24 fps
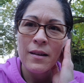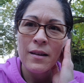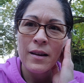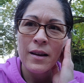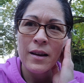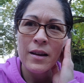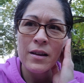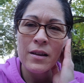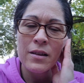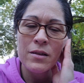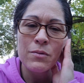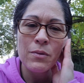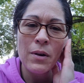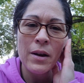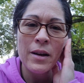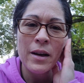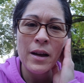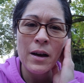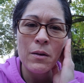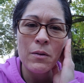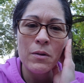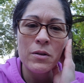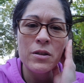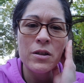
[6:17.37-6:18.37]
Because right
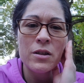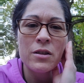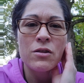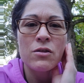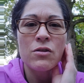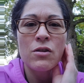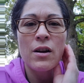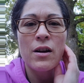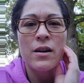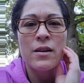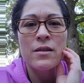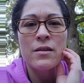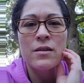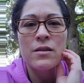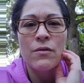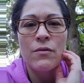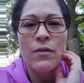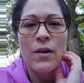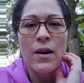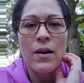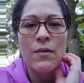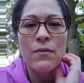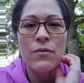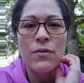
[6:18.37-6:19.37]
now we're just trying to
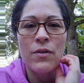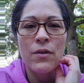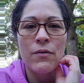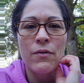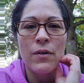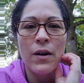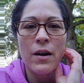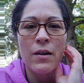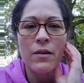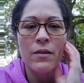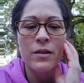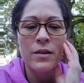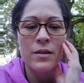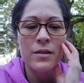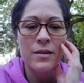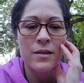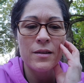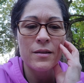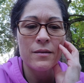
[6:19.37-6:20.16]
survive the virus.